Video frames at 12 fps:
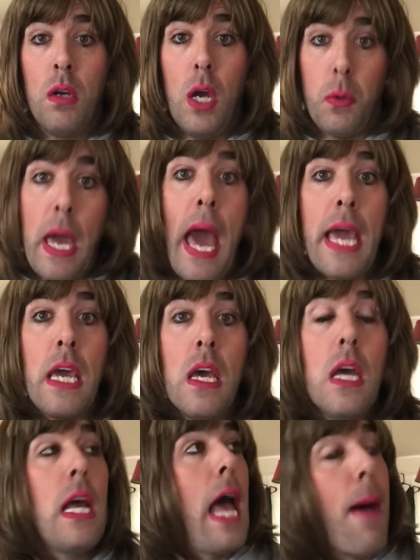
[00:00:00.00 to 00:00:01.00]
Okay?
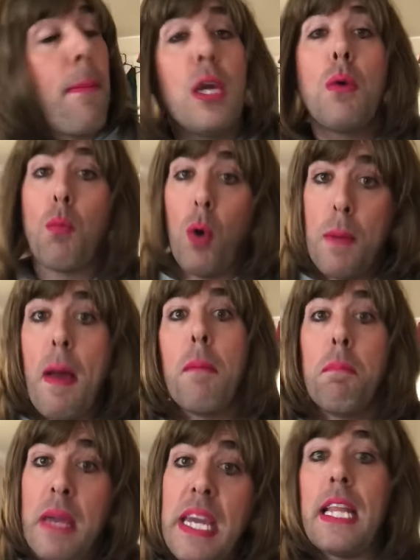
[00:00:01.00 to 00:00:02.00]
how about you worry
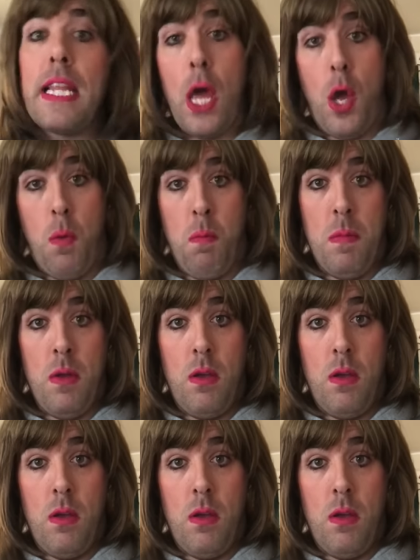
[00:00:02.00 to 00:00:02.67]
about me getting home?